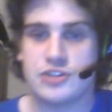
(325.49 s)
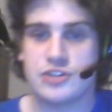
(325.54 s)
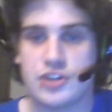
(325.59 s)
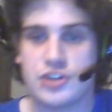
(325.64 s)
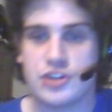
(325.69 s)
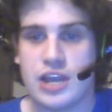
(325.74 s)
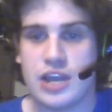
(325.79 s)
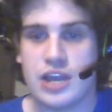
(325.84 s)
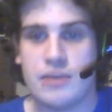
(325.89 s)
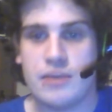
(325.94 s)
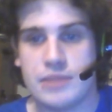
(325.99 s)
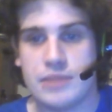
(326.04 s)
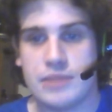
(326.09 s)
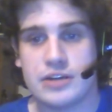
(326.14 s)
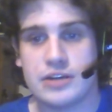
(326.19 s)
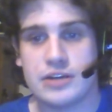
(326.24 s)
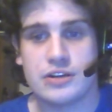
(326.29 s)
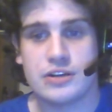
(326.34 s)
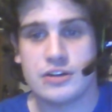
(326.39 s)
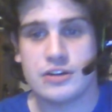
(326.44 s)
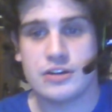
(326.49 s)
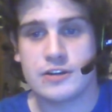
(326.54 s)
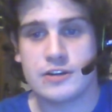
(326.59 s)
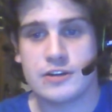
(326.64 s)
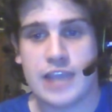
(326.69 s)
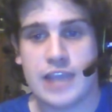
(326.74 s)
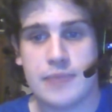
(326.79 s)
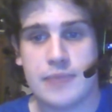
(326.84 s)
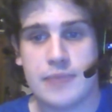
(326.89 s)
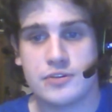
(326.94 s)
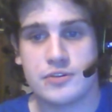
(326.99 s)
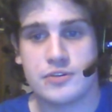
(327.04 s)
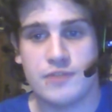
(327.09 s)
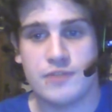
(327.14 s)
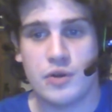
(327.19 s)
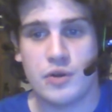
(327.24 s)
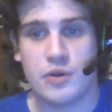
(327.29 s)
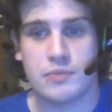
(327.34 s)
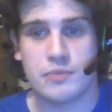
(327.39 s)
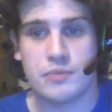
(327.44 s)
turnout, better capture
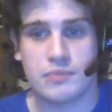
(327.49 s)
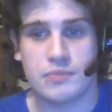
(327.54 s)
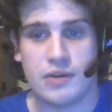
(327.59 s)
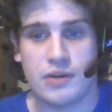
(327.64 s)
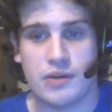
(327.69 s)
voter